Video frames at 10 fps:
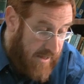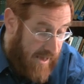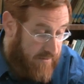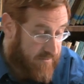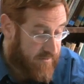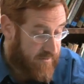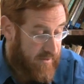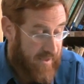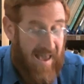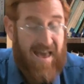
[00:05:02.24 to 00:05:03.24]
out
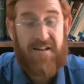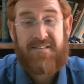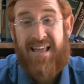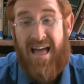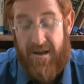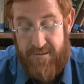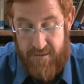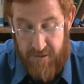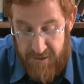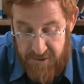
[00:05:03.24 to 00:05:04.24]
and
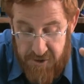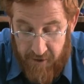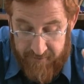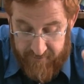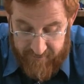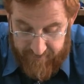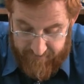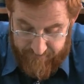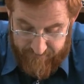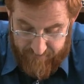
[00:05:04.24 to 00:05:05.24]
attacks
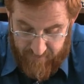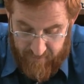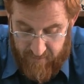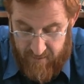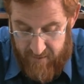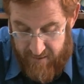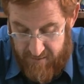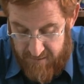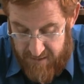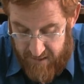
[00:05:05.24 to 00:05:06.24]
suddenly,
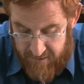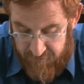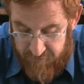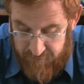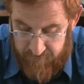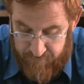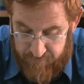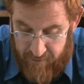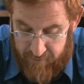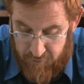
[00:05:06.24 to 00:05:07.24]
As it says in
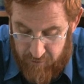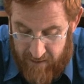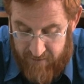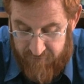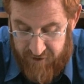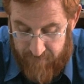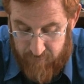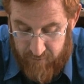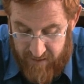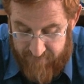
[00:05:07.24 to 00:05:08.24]
Perek Yud Aleph,
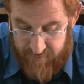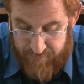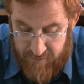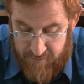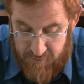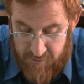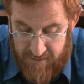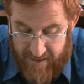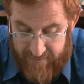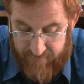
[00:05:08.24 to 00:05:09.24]
chapter 11, pasuk
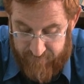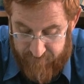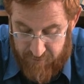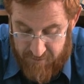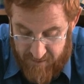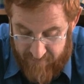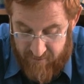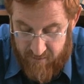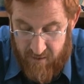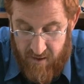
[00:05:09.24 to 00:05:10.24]
Zayin, verse
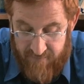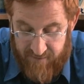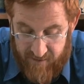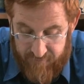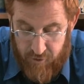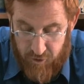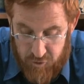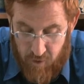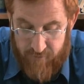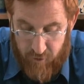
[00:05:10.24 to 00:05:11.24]
7, Vayavo
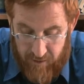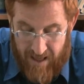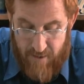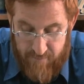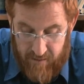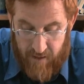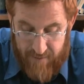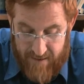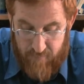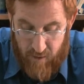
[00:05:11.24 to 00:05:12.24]
Yoshua v'chol ama
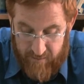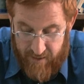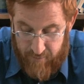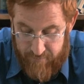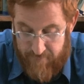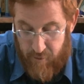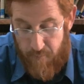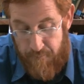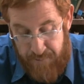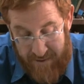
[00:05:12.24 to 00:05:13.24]
milchama imo alehem al
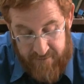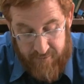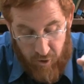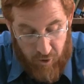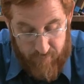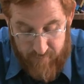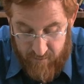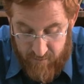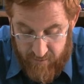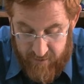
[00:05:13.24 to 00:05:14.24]
meimarom
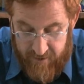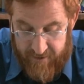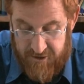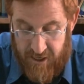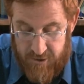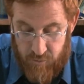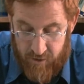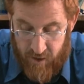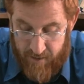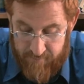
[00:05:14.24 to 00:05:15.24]
pitom, and Joshua
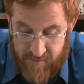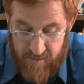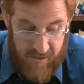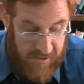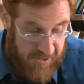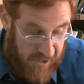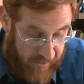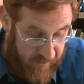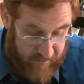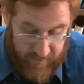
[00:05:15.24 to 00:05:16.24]
comes
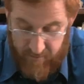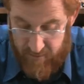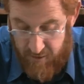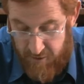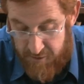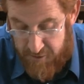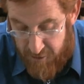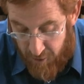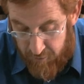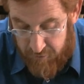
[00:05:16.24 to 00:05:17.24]
suddenly,
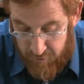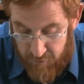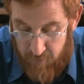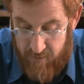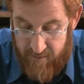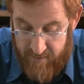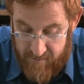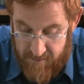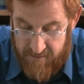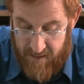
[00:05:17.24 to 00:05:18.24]
so too
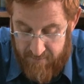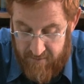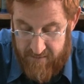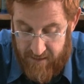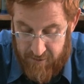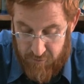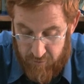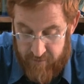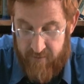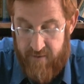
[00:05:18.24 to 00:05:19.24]
is the same exact
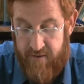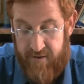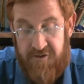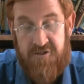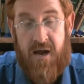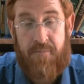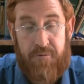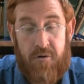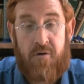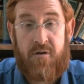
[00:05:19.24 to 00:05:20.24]
story in
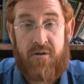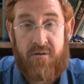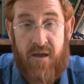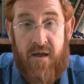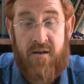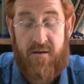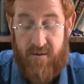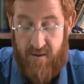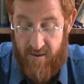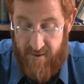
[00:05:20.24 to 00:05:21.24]
chapter 10.
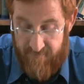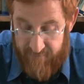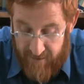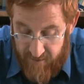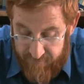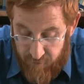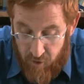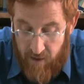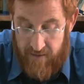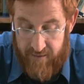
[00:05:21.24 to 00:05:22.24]

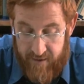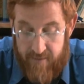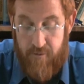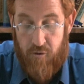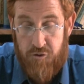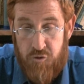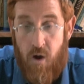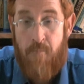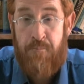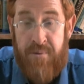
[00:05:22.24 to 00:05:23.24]
Vayavo alehem
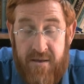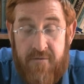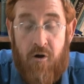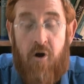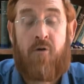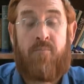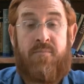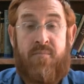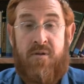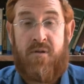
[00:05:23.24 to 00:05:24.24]
Yehoshua pitom,
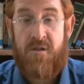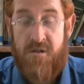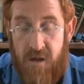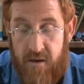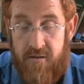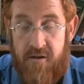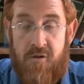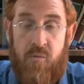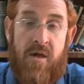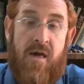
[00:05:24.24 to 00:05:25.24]
suddenly.
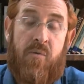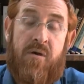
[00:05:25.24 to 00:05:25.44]
So we